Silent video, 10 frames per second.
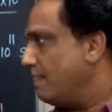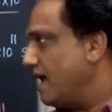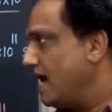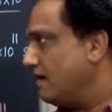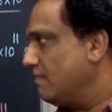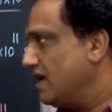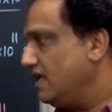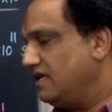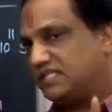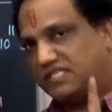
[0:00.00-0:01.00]
That
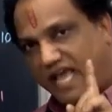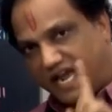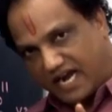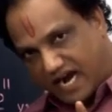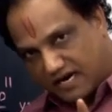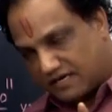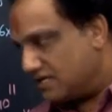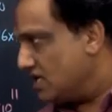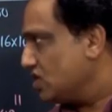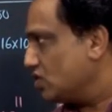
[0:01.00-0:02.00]
many second.
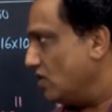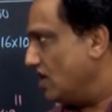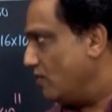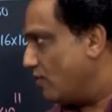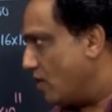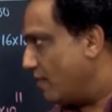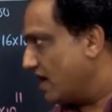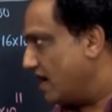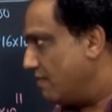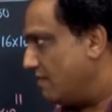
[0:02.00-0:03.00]
So leave
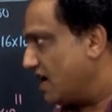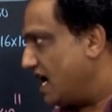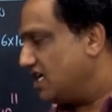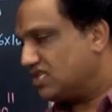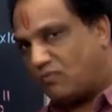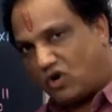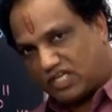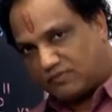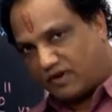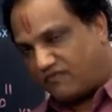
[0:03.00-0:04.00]
proper gap. Write small
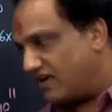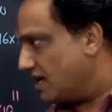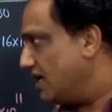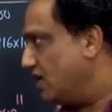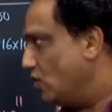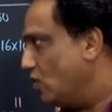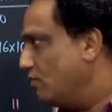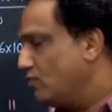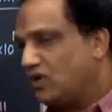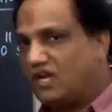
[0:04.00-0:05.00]
s perfectly.
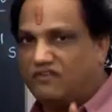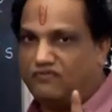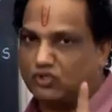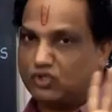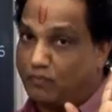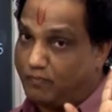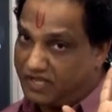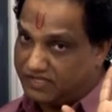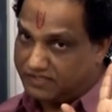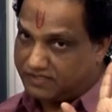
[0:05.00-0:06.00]
Don't put any full stop,
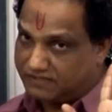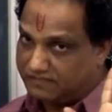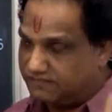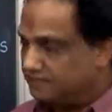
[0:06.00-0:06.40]
please.